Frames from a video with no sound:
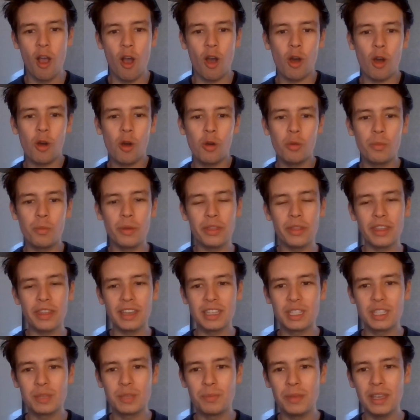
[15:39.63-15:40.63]
oh, but they
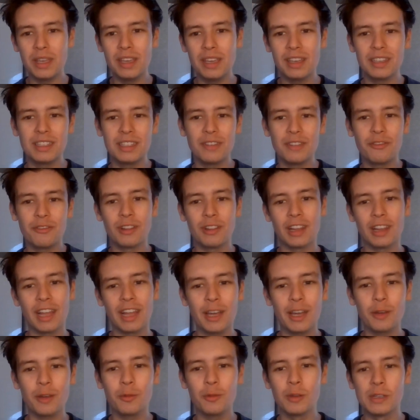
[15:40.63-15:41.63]
speak a different
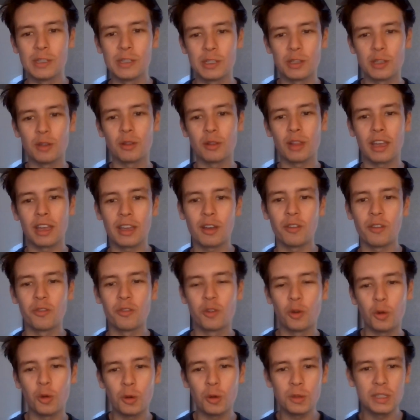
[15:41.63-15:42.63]
language, so like of
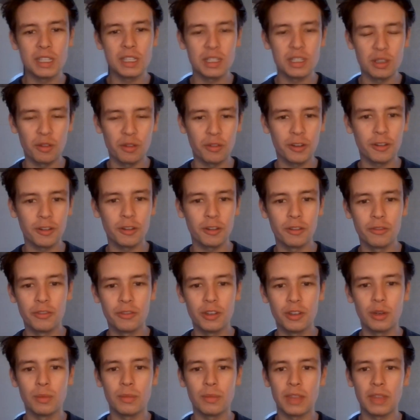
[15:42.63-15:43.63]
course it's a foreign
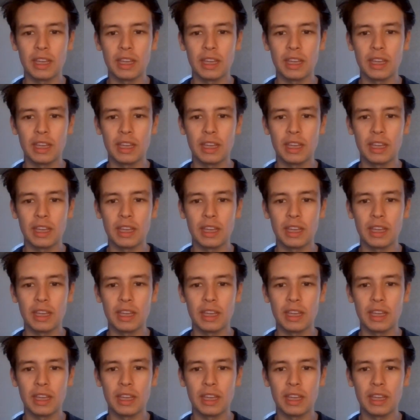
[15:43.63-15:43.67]
film.